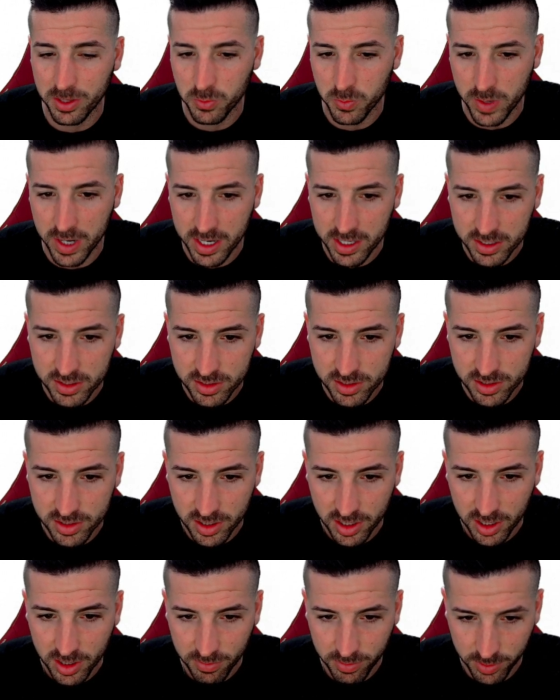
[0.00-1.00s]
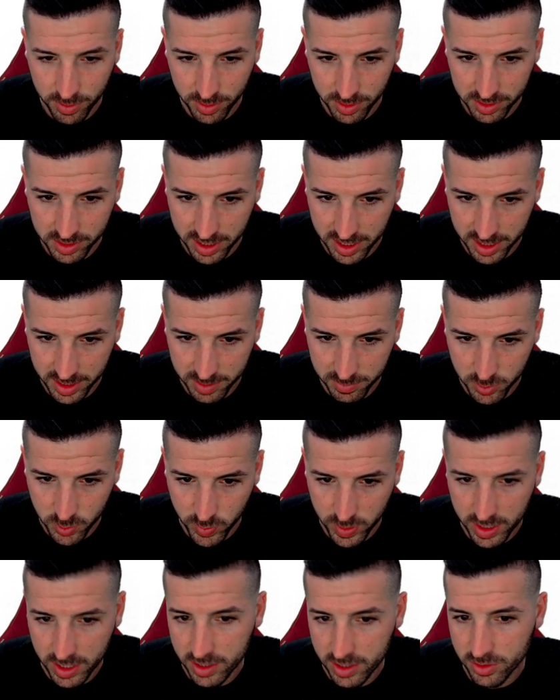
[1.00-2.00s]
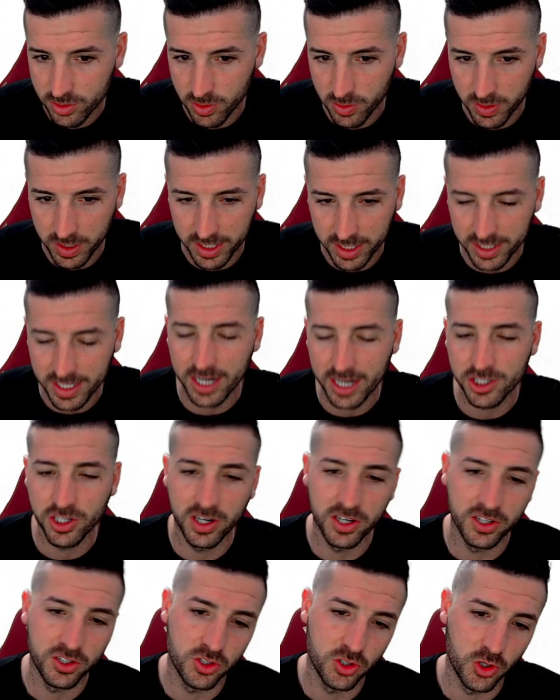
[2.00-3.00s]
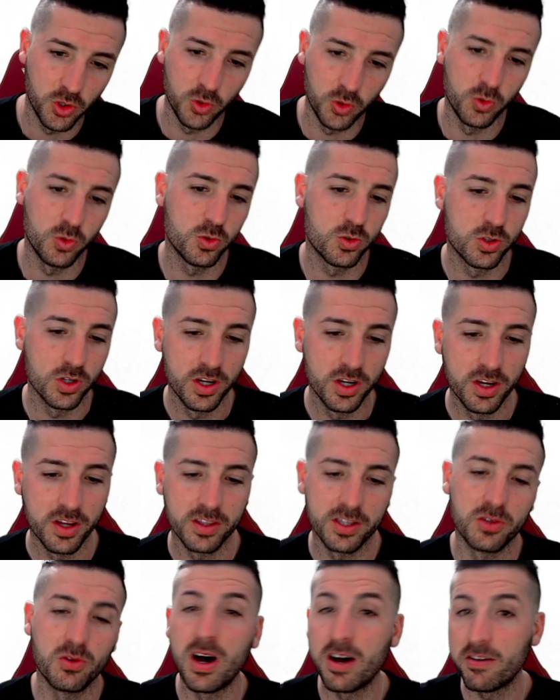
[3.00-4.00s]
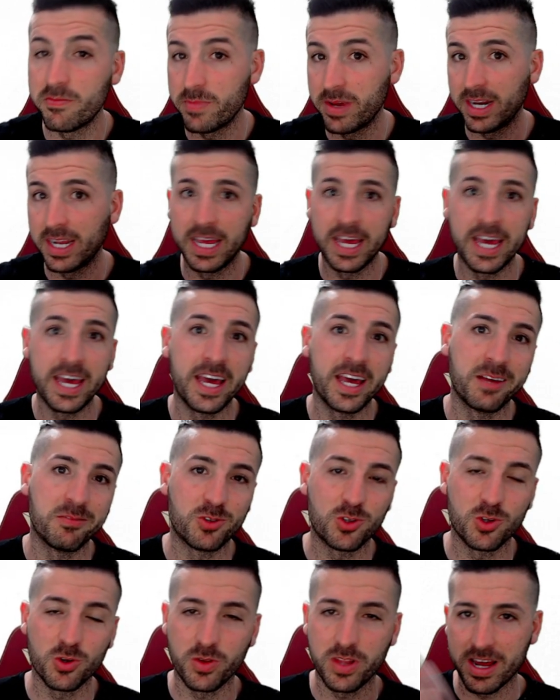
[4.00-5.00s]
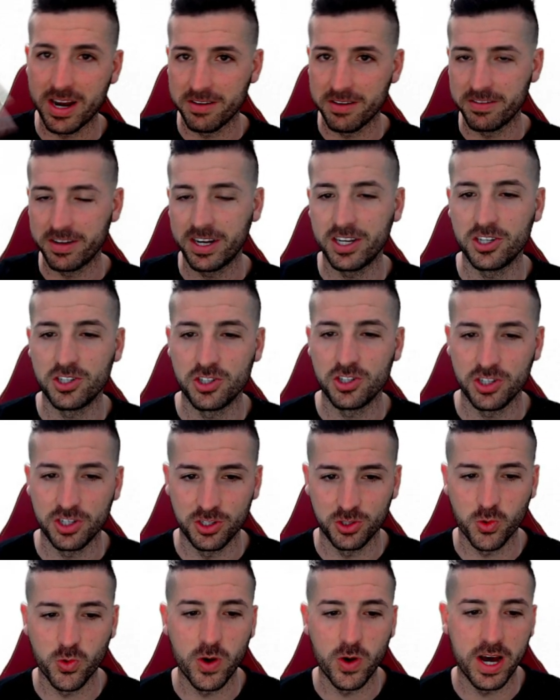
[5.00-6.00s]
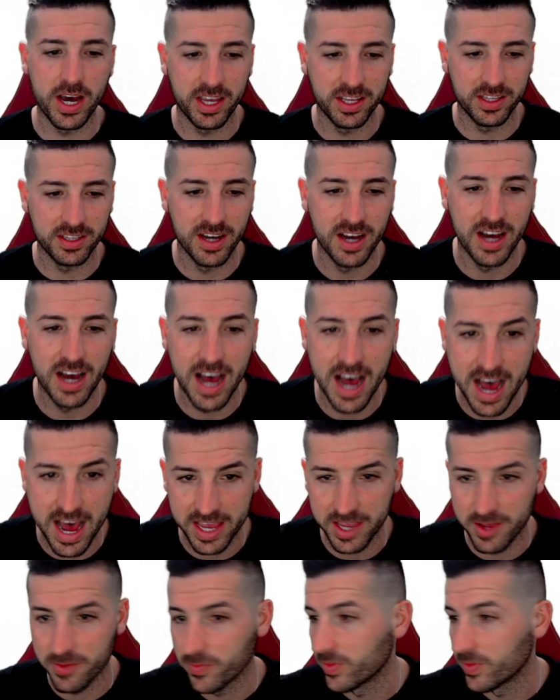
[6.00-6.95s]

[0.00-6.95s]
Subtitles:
once, 4 times 1, so it actually skews. They don't have many games, so their average is quite high.